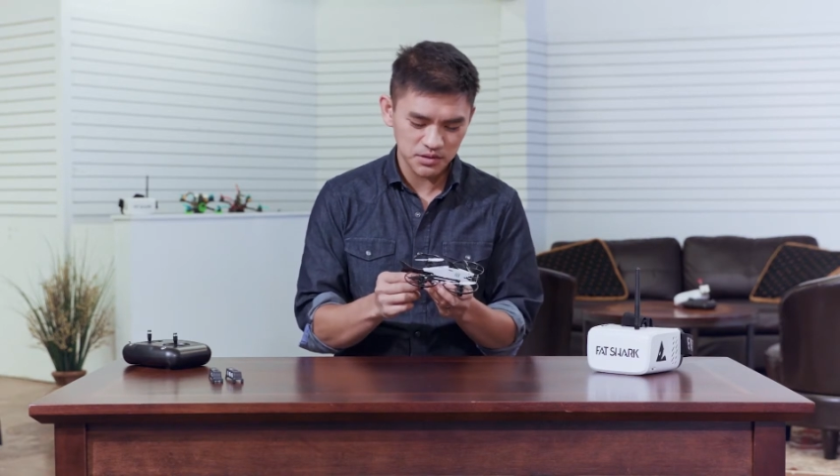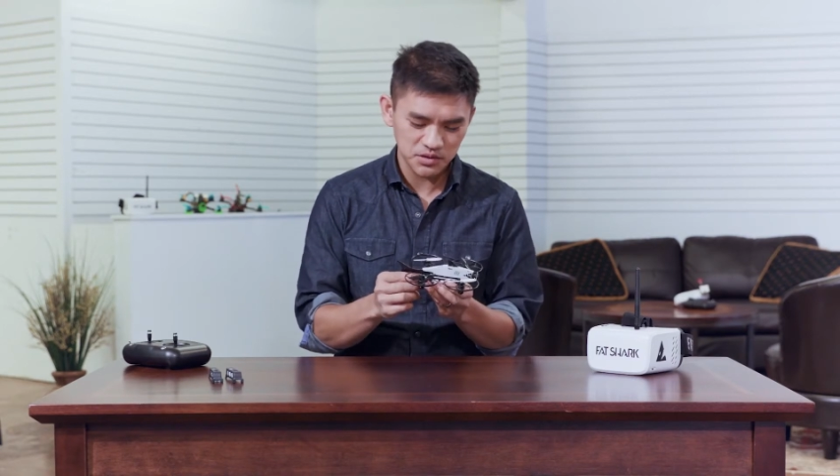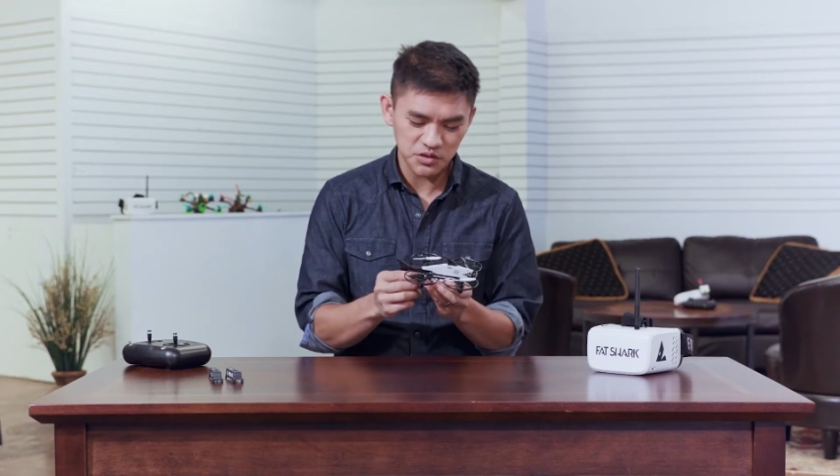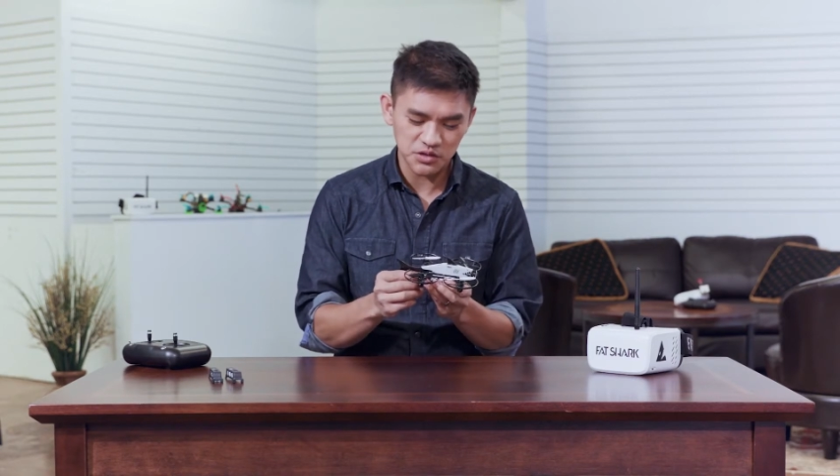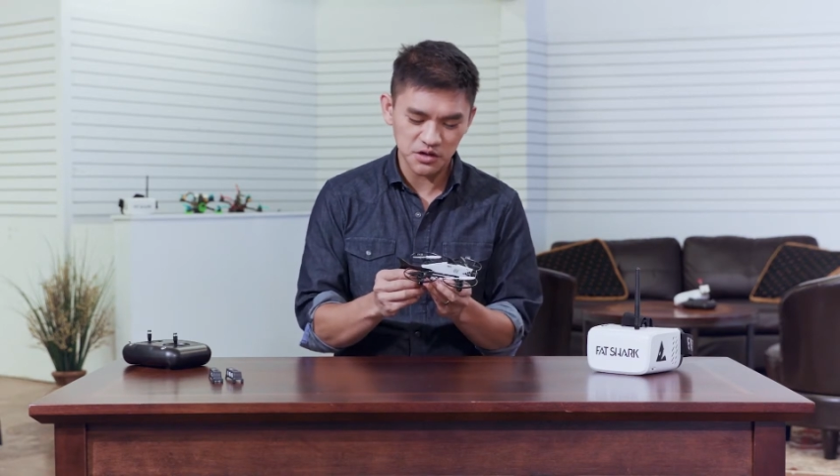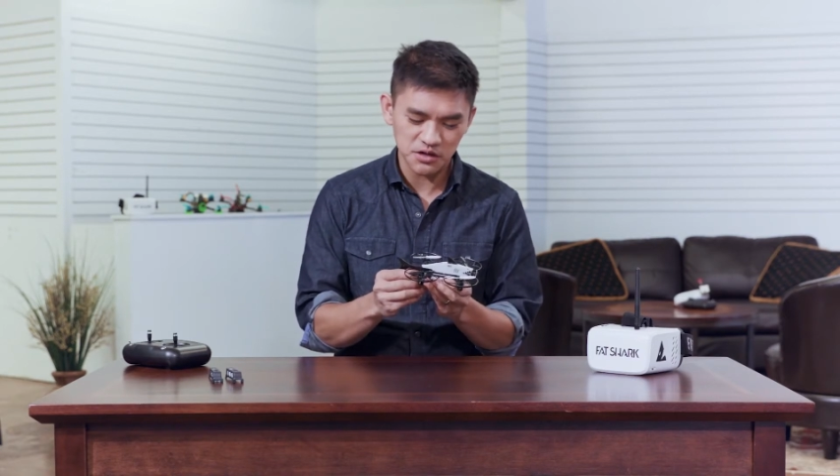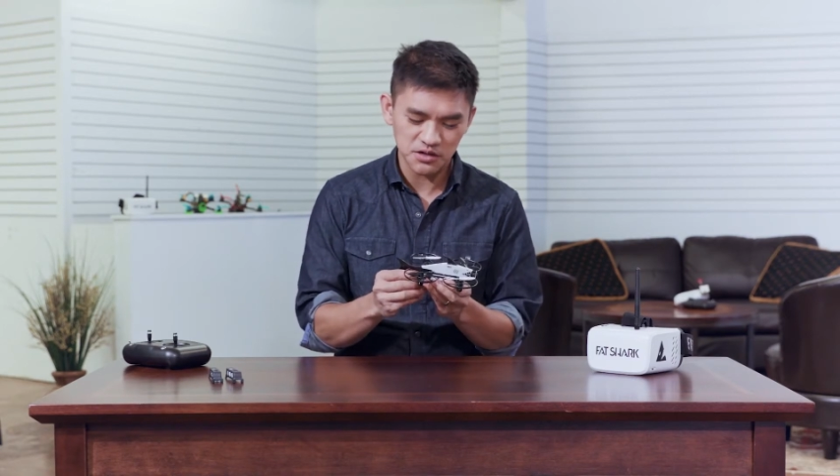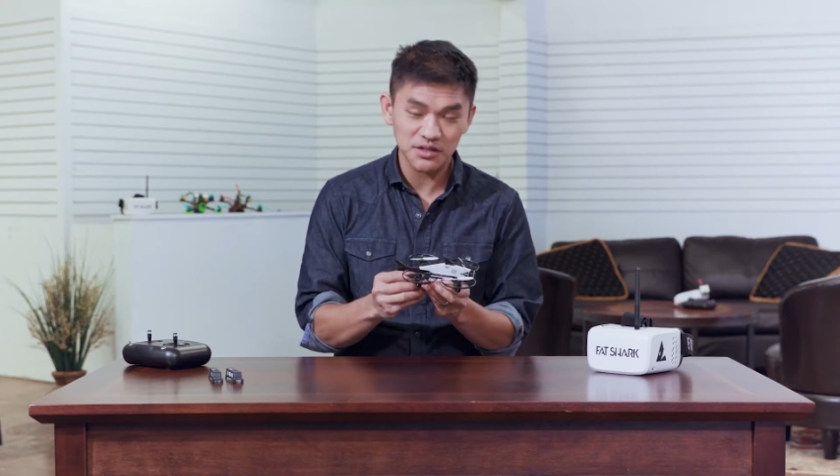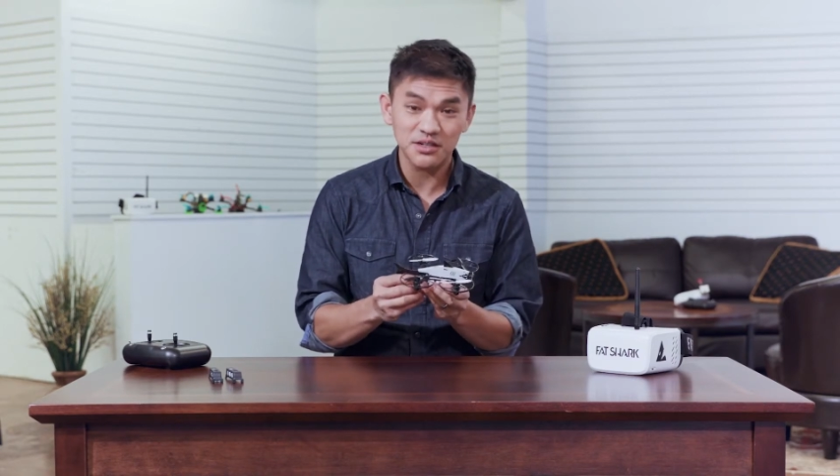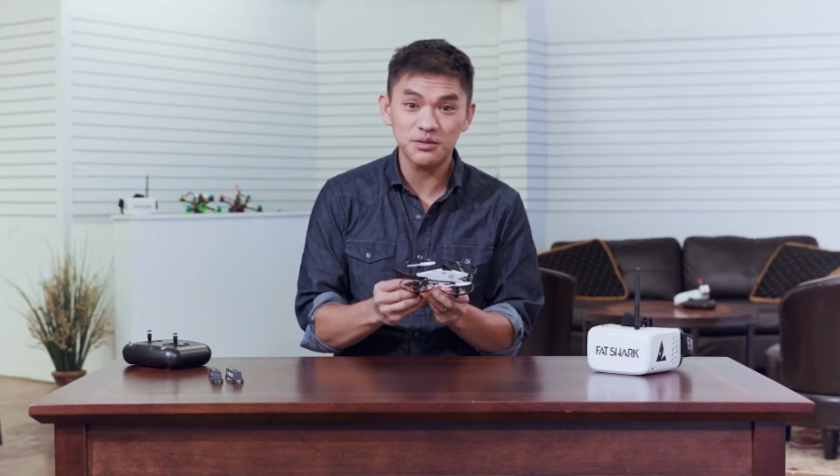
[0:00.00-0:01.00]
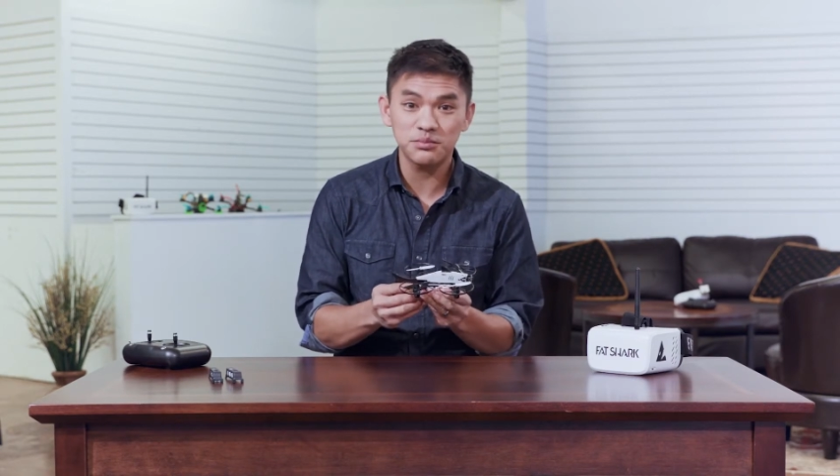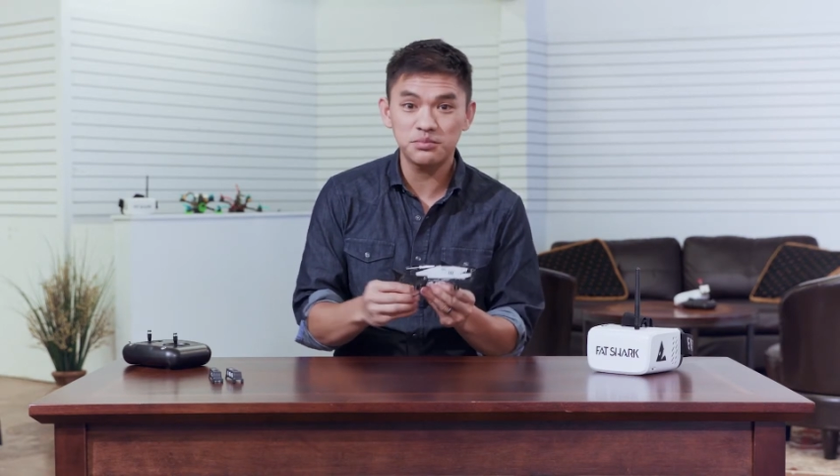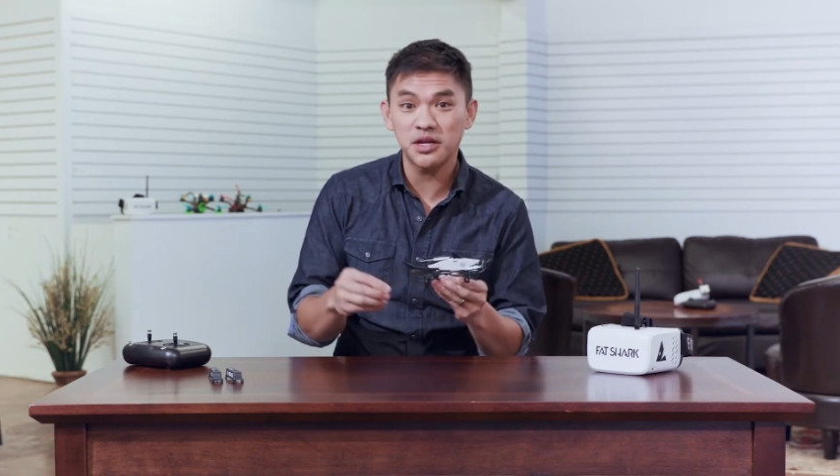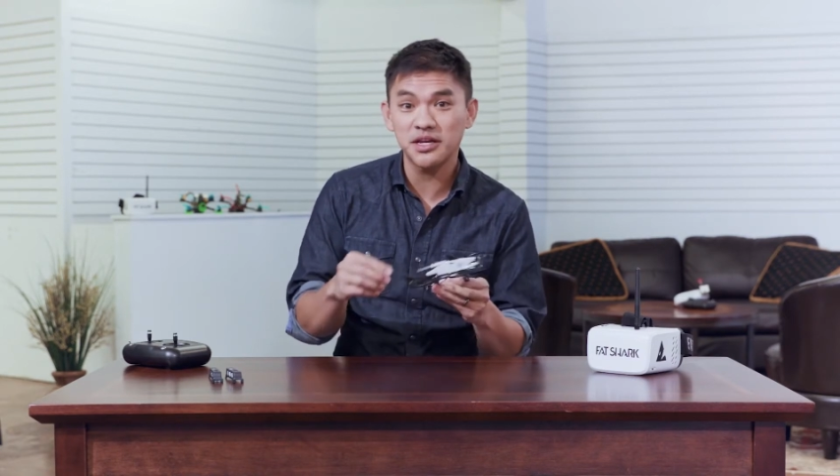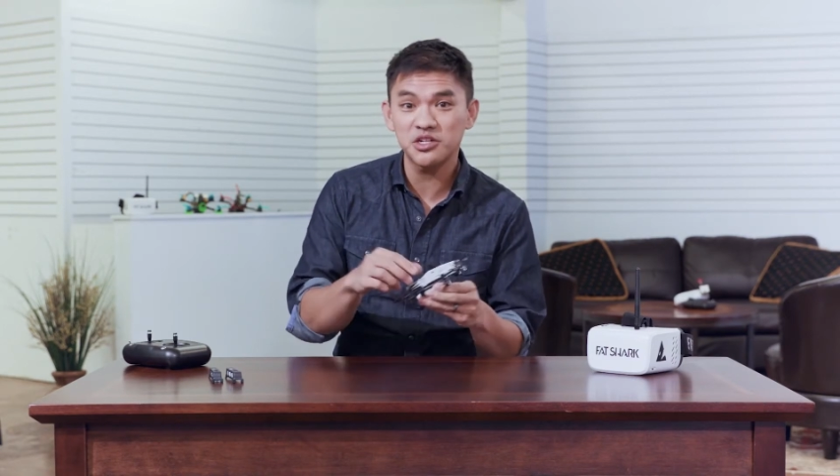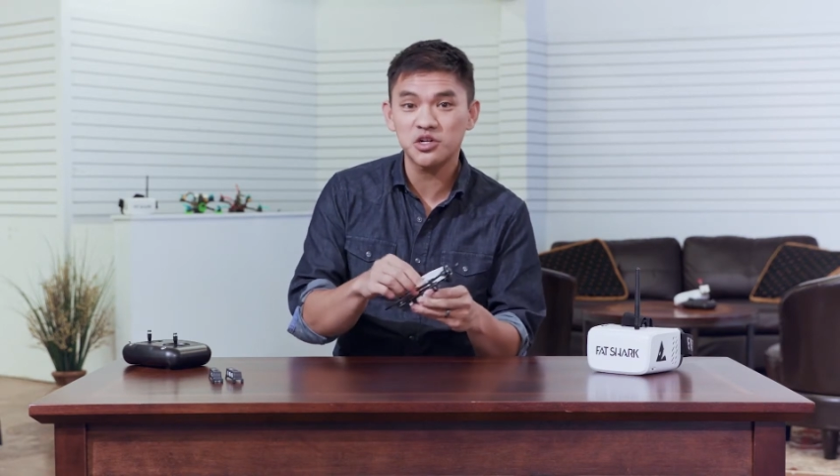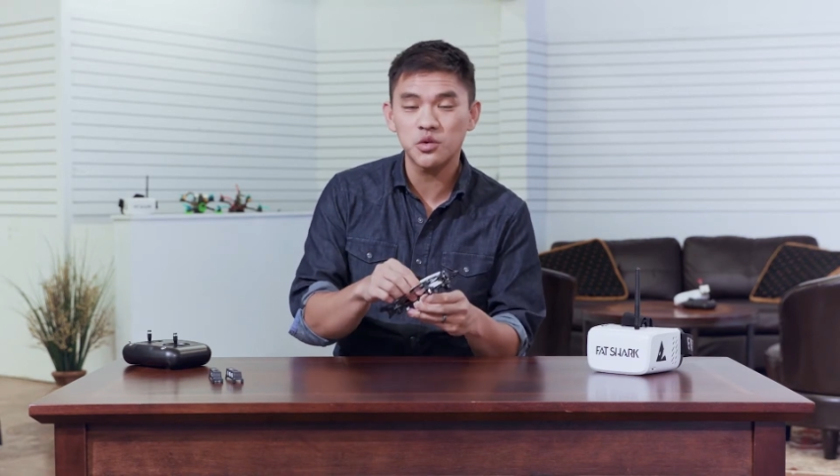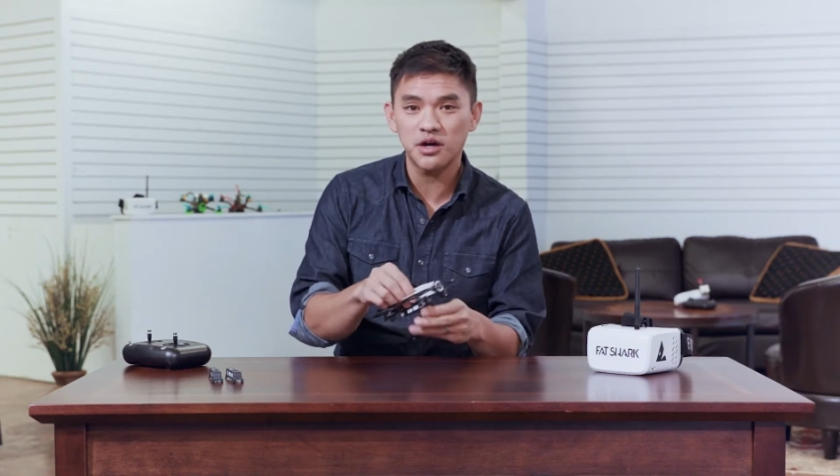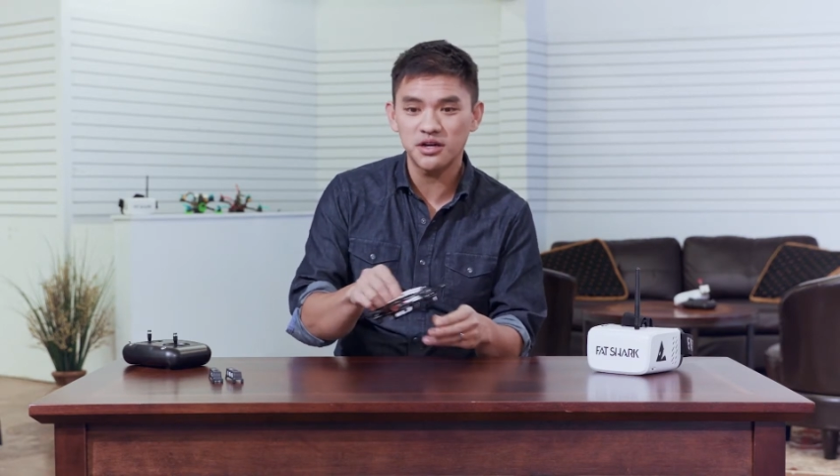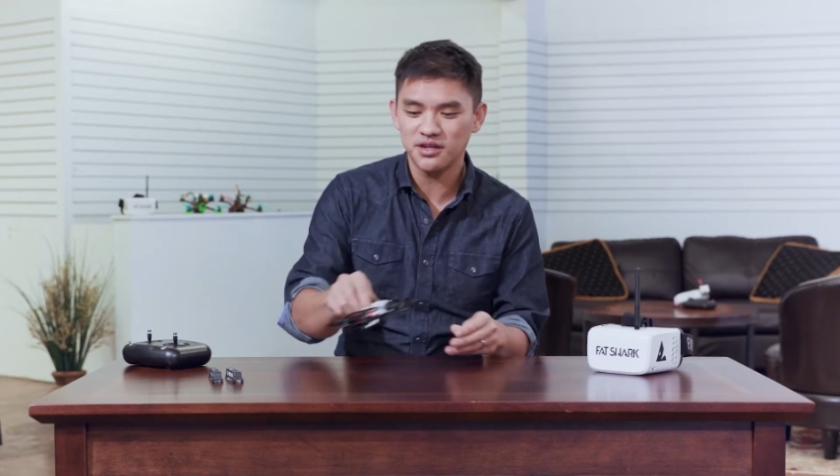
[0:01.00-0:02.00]
To start, plug in your
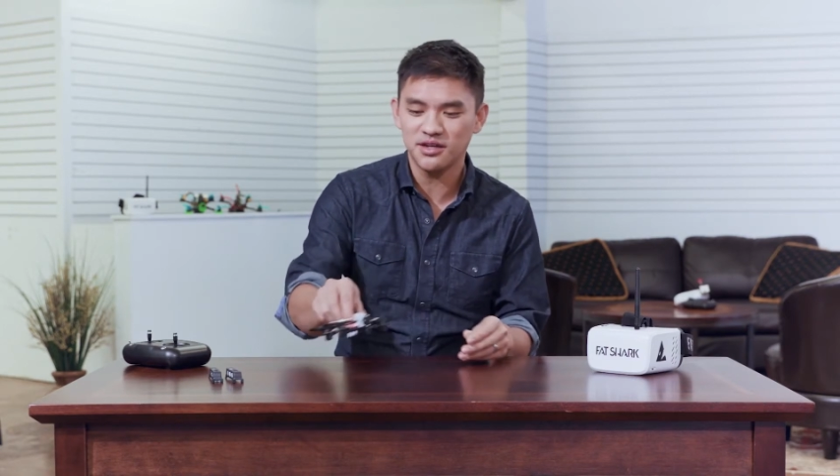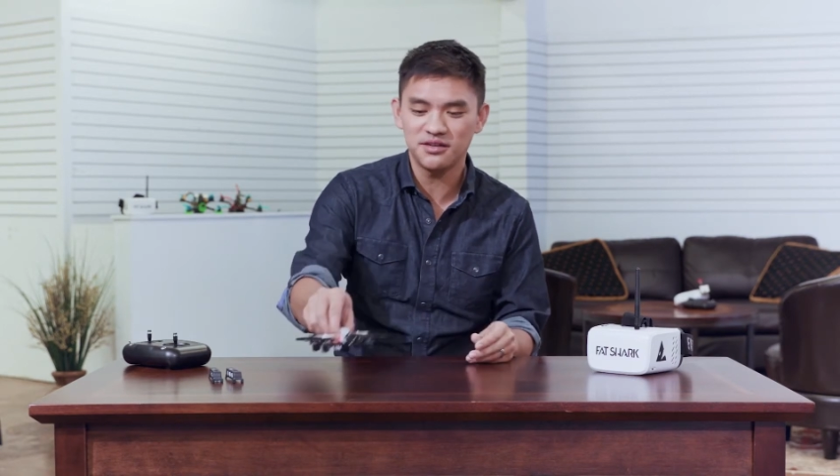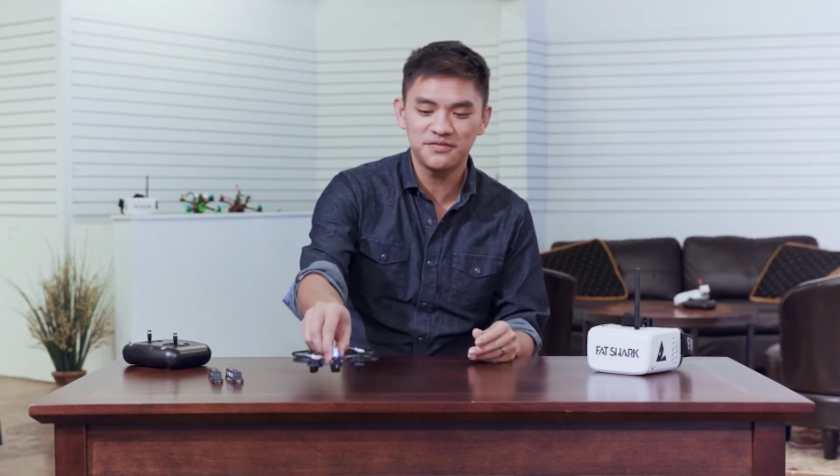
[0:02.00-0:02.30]
quad and